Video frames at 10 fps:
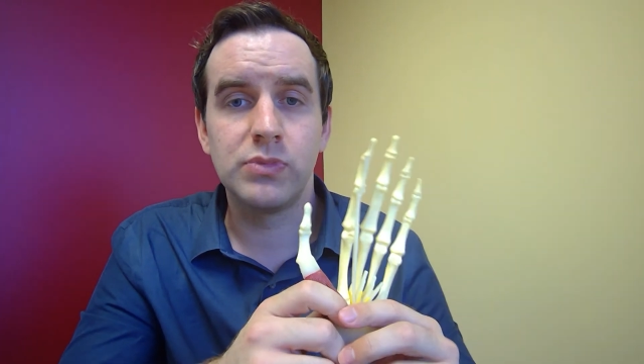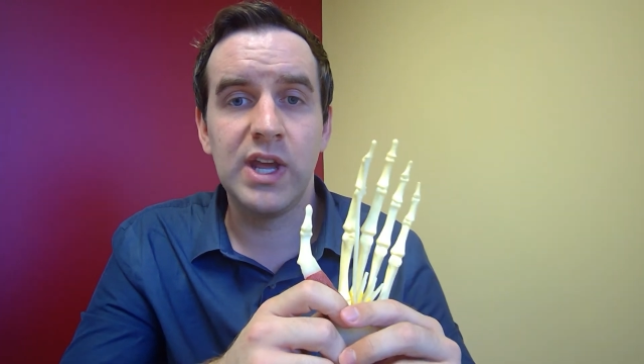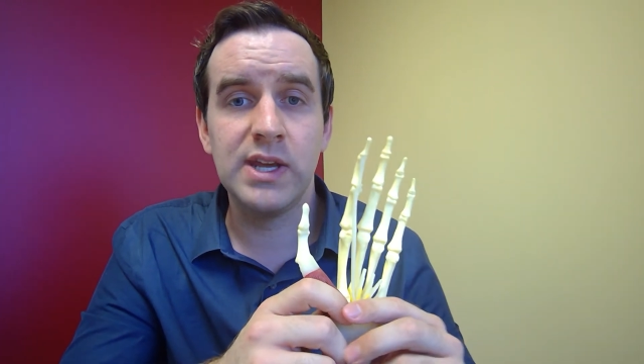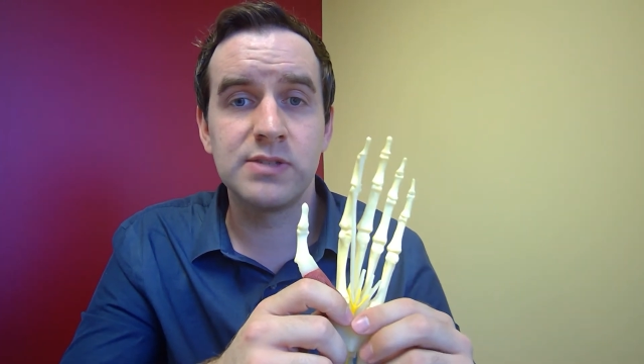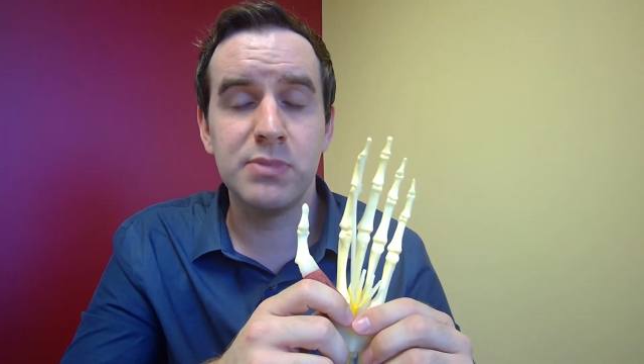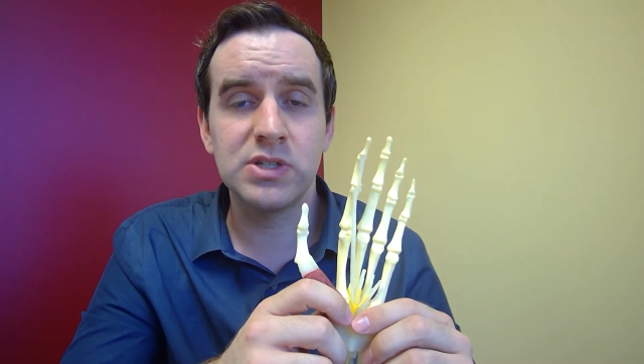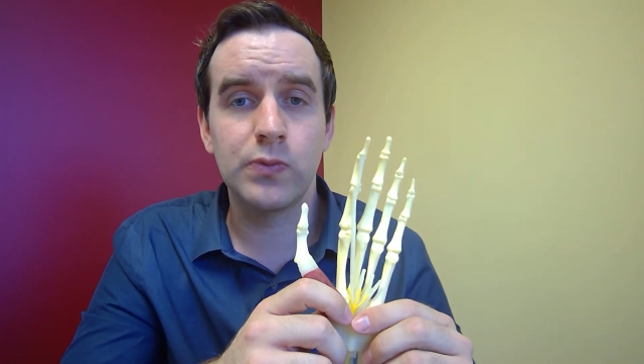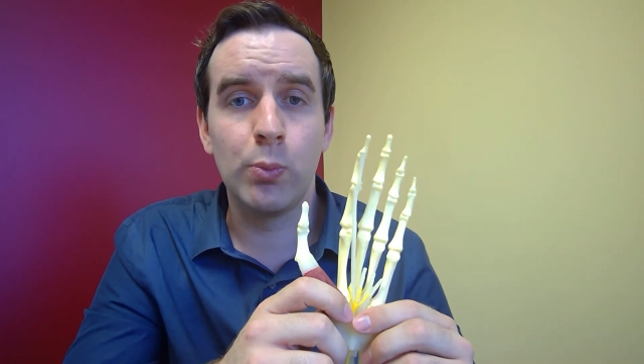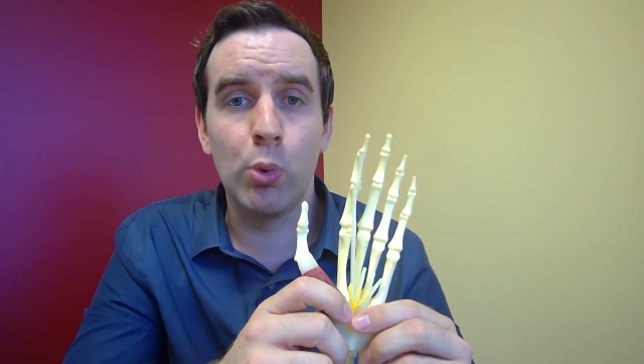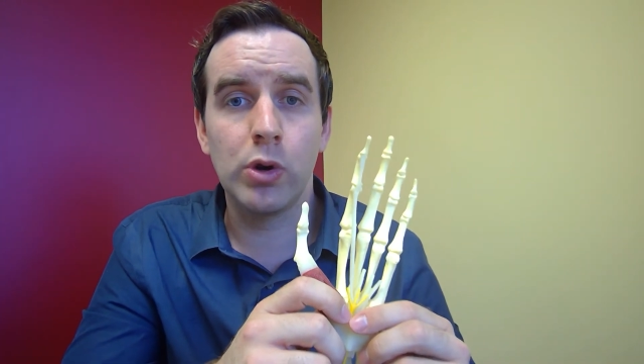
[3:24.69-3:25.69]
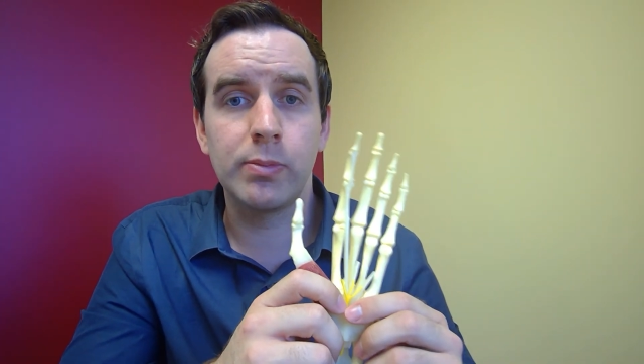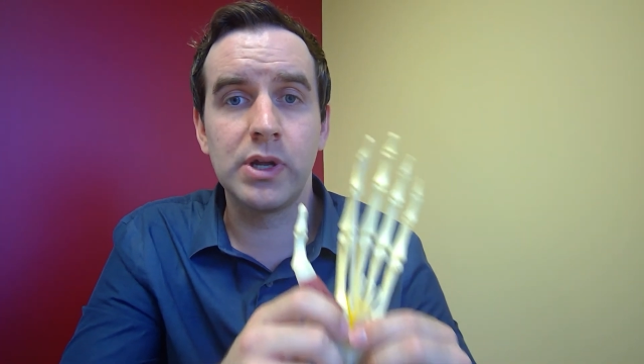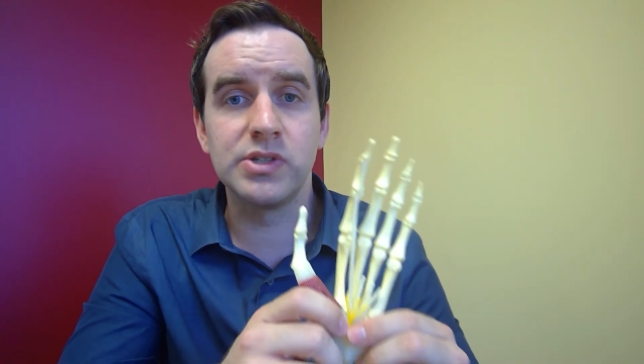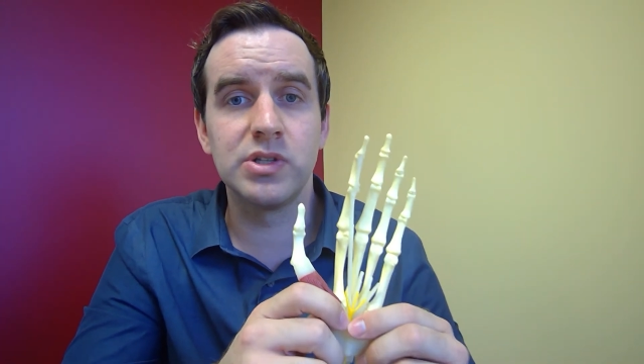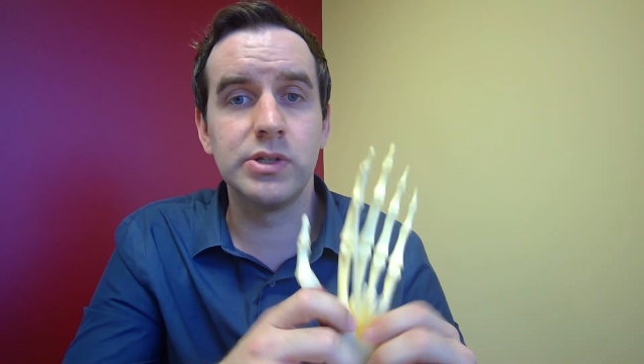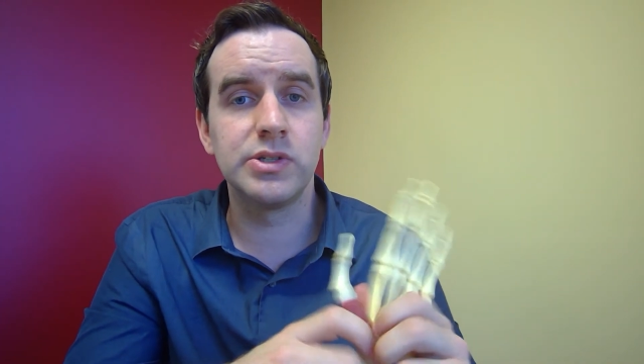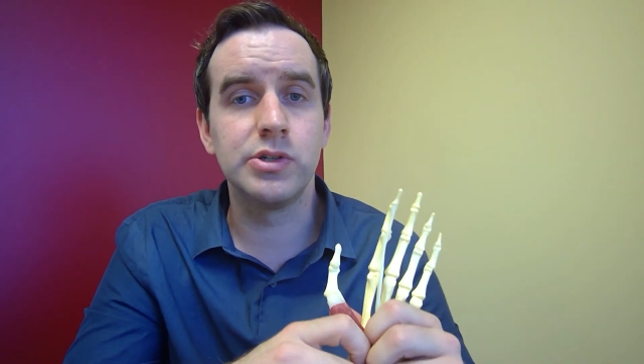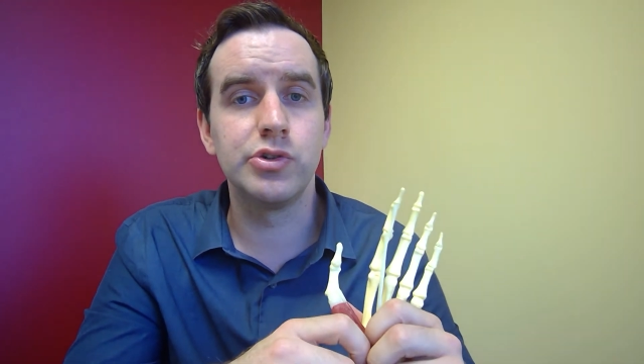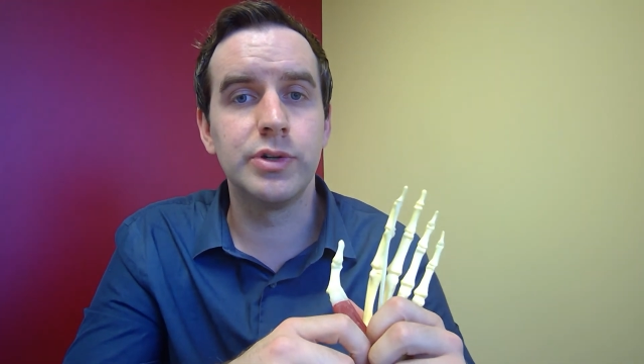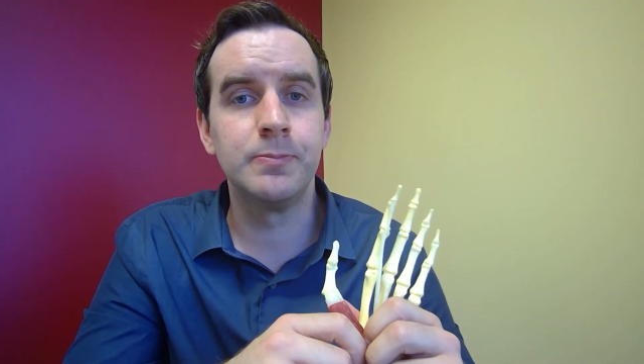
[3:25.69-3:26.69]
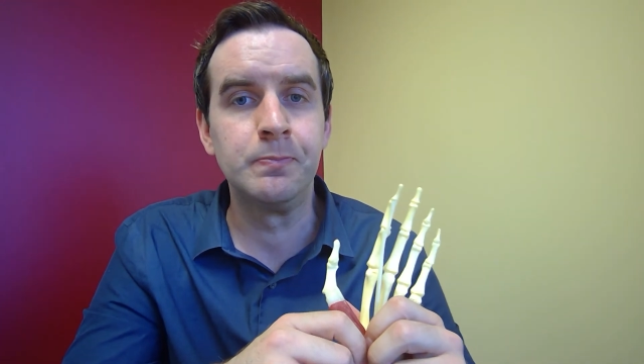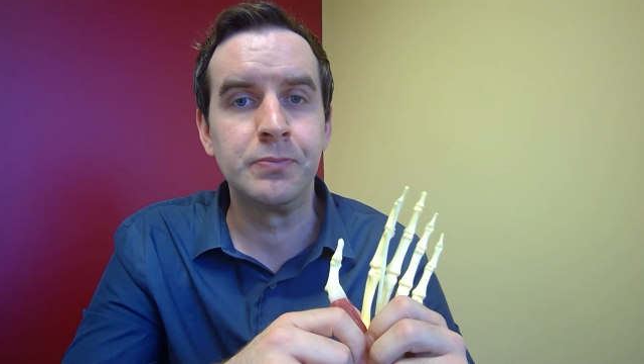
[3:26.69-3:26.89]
days missed from work because of this injury.